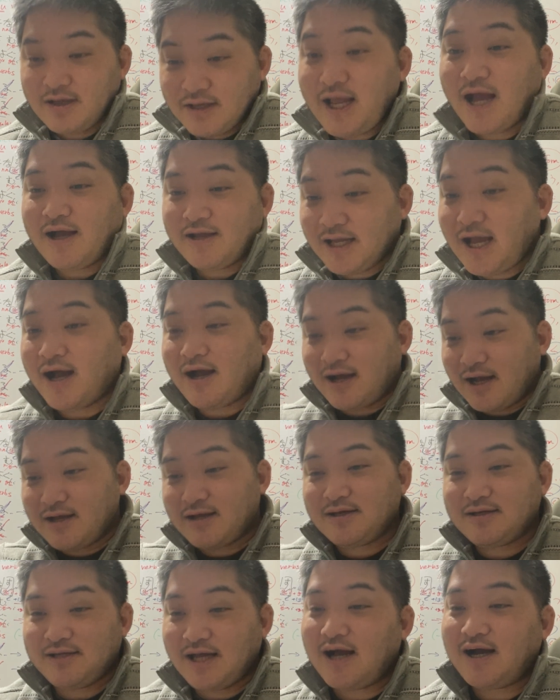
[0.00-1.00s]
Yeah.
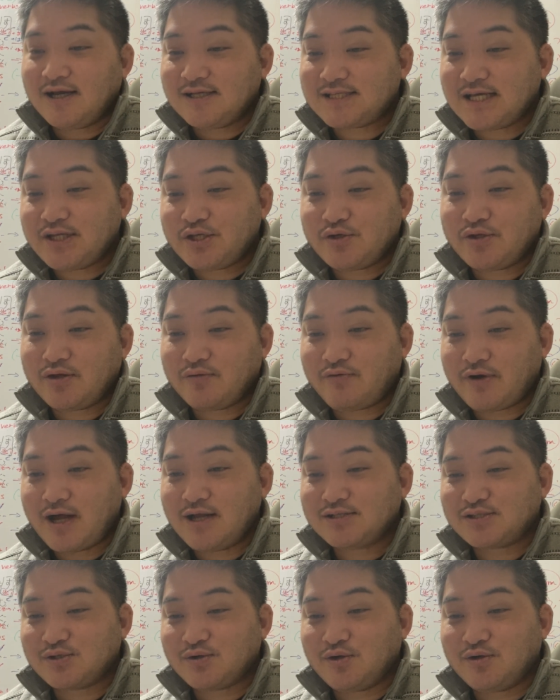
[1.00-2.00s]
I sent you the file.
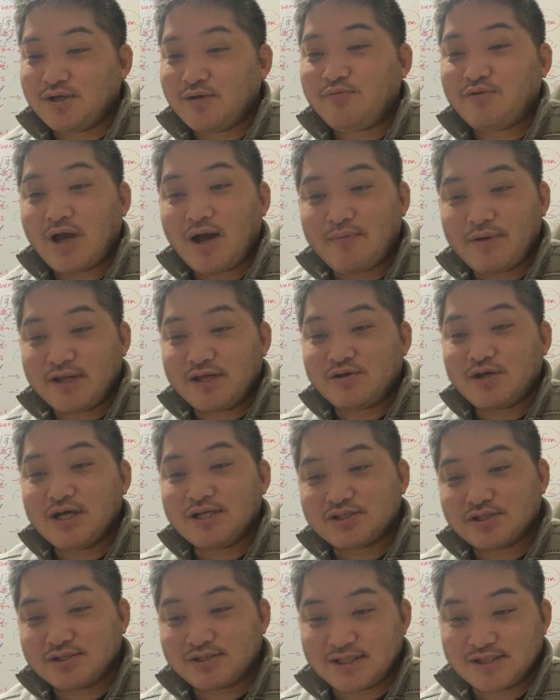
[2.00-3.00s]
So if you have any
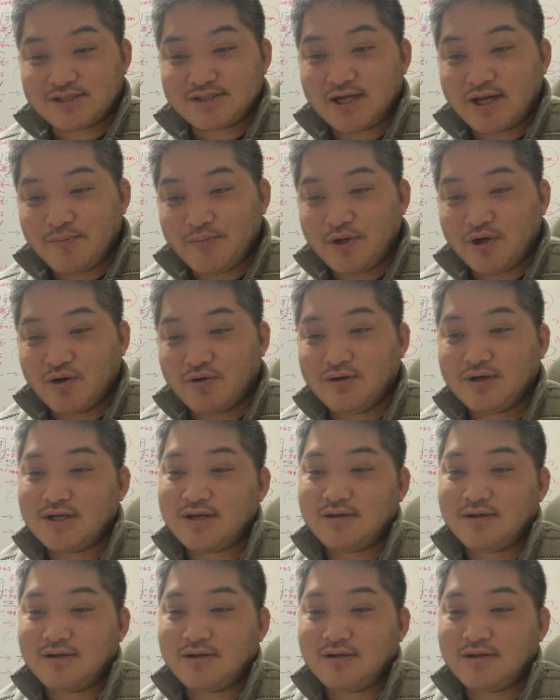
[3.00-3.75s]
questions, just let me know.